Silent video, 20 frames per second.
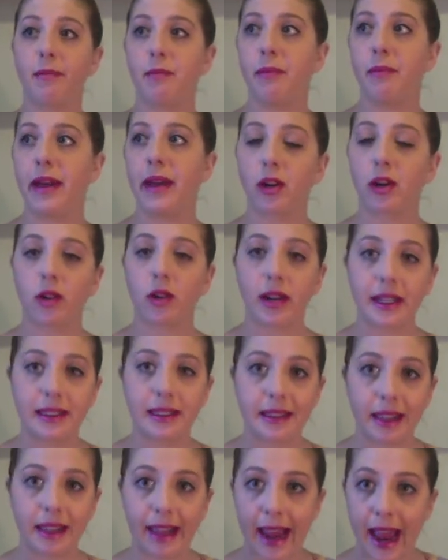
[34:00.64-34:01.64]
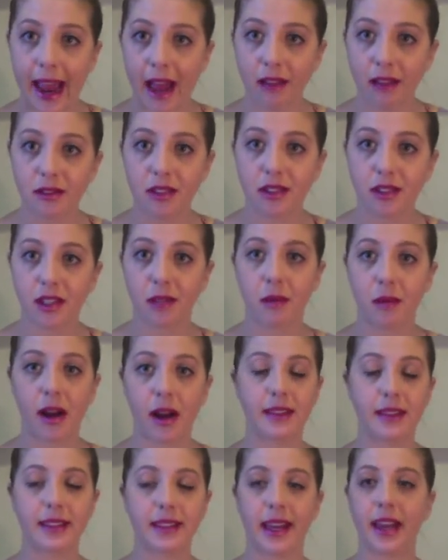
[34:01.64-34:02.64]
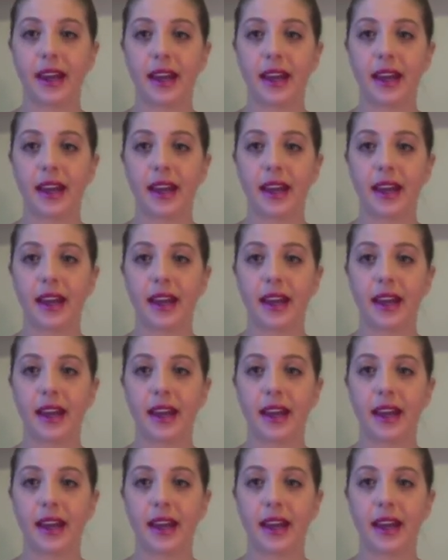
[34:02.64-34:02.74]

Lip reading: increase the counts. You might say,